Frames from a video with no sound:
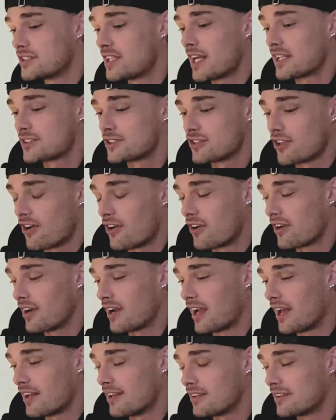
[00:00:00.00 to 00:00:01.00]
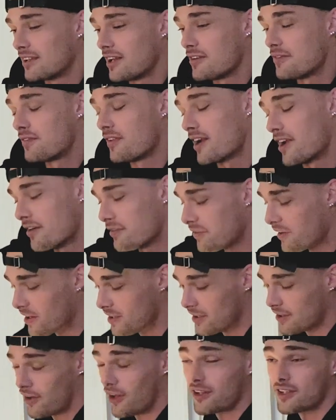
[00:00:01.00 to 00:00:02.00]
that song and they find
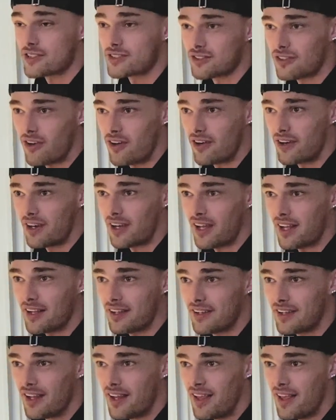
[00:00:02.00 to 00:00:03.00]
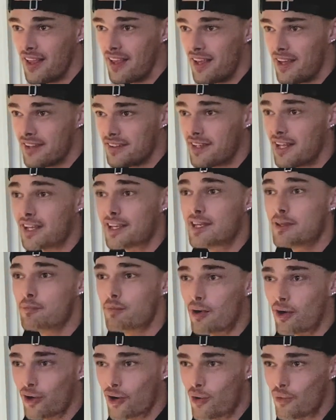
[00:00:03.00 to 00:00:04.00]
another song and they keep
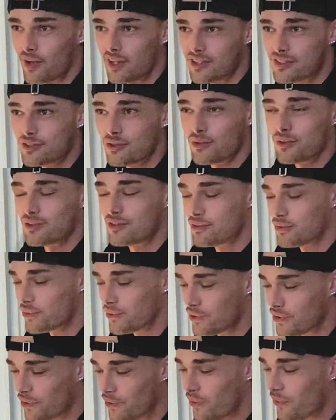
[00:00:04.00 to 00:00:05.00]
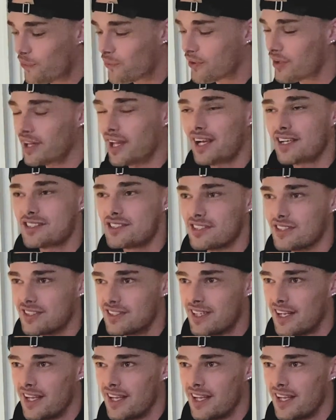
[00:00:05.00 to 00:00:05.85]
on going through your whole collection,